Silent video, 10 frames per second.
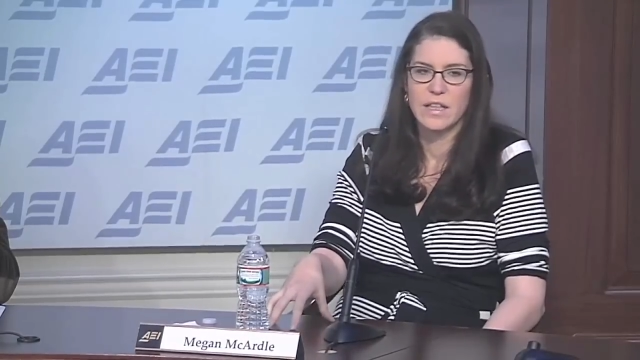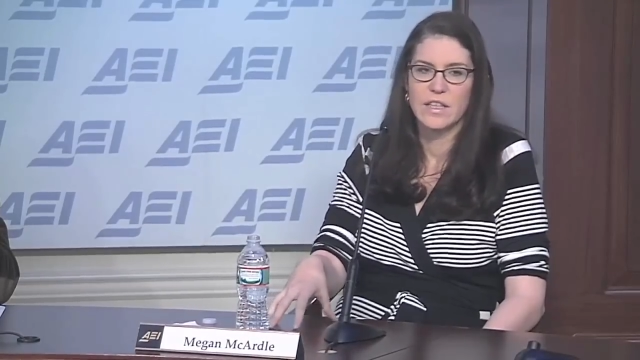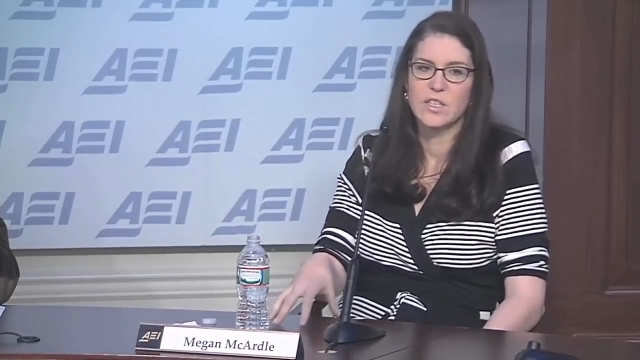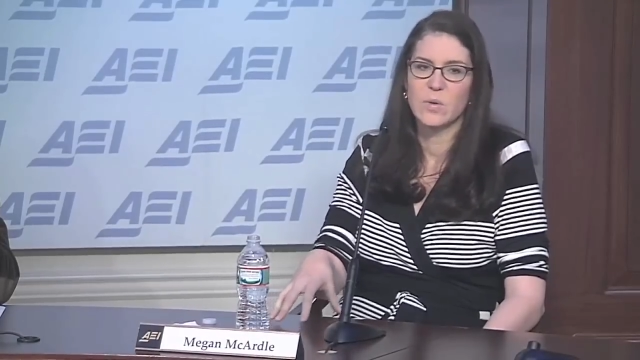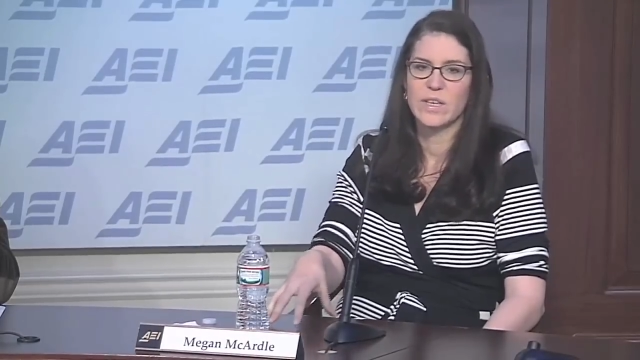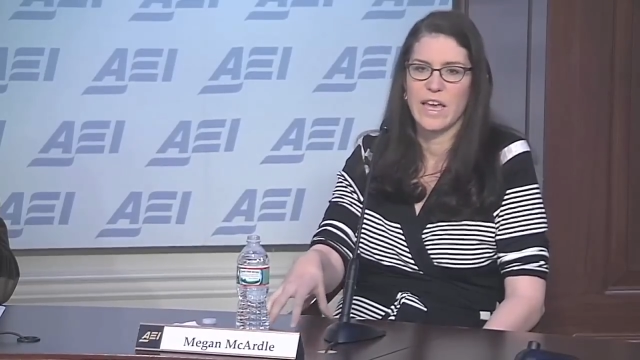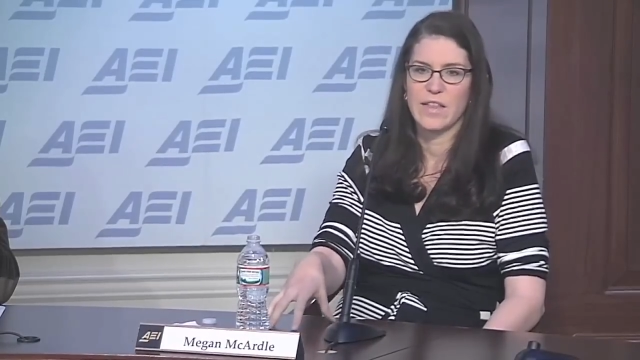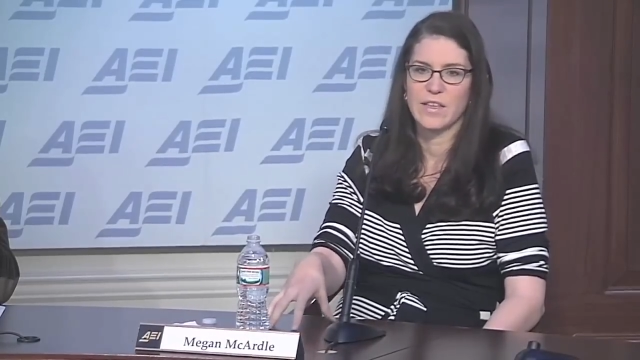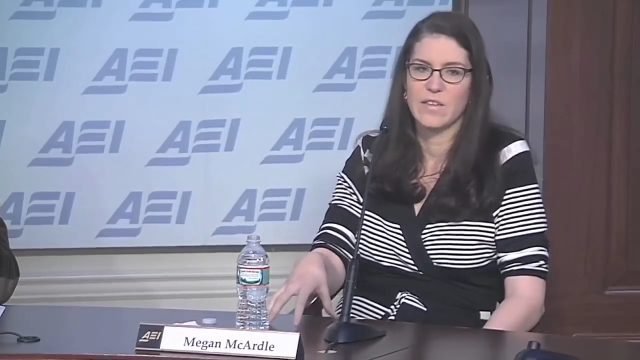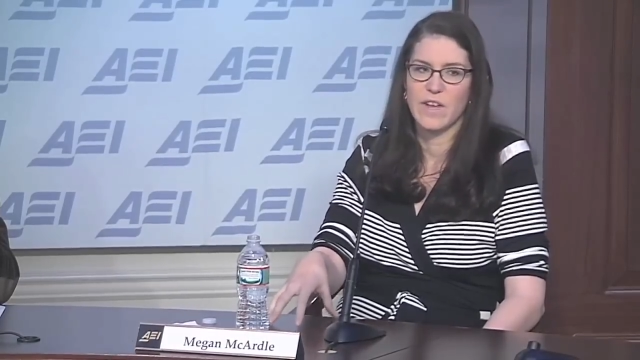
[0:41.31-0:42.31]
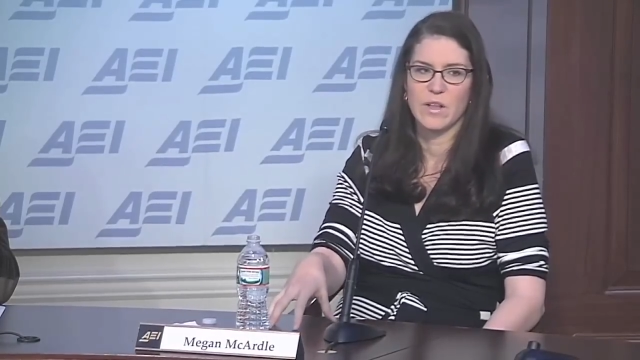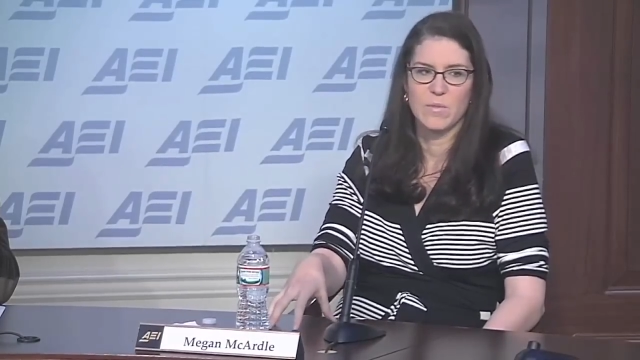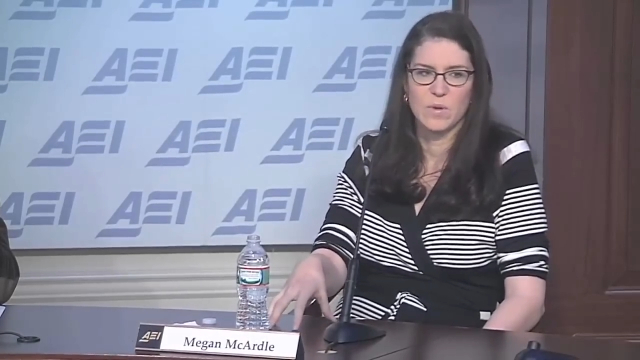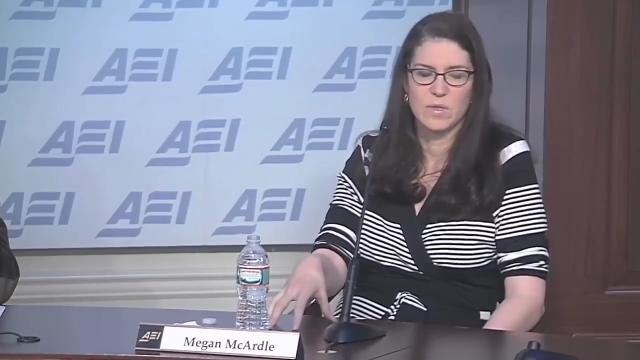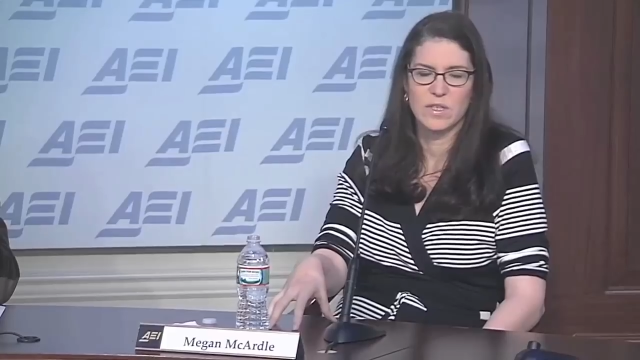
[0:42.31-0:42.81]
They do it again, they
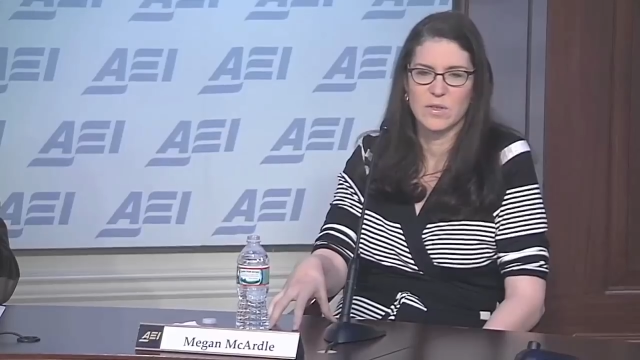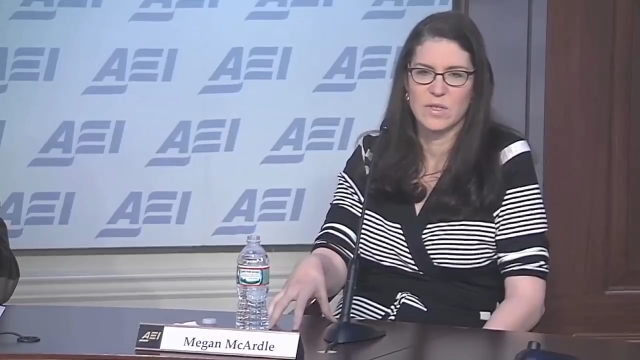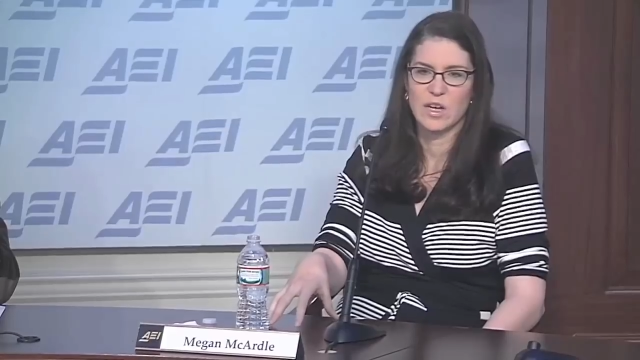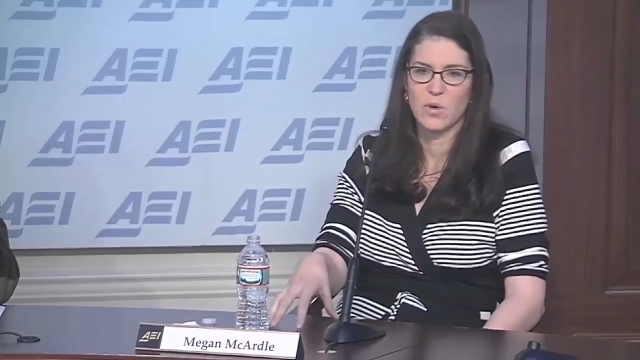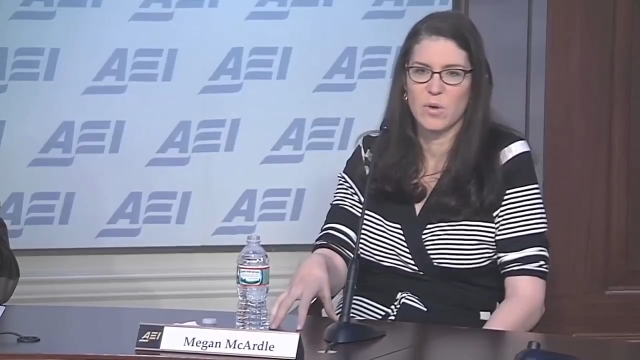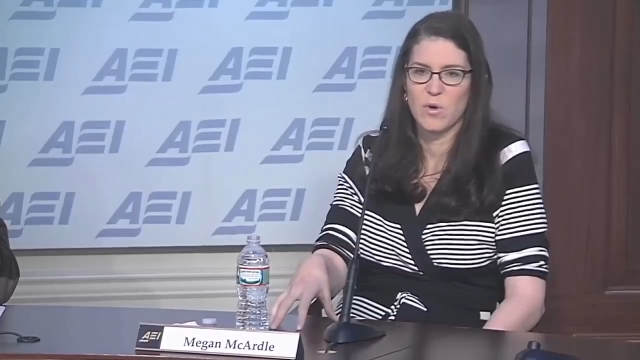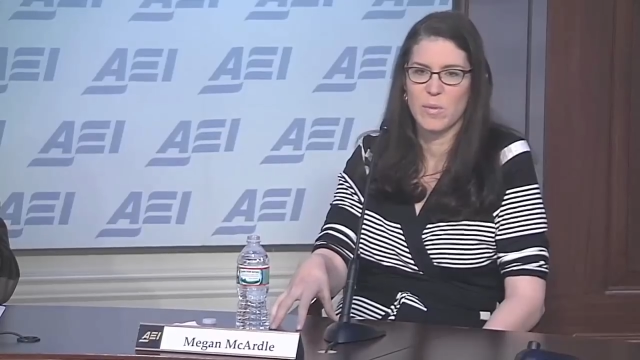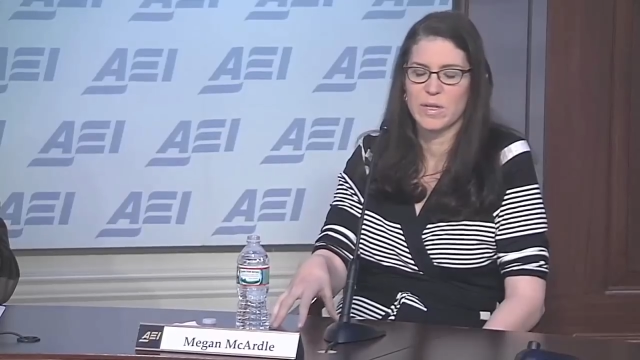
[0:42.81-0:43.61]
develop more skills, and they grow more.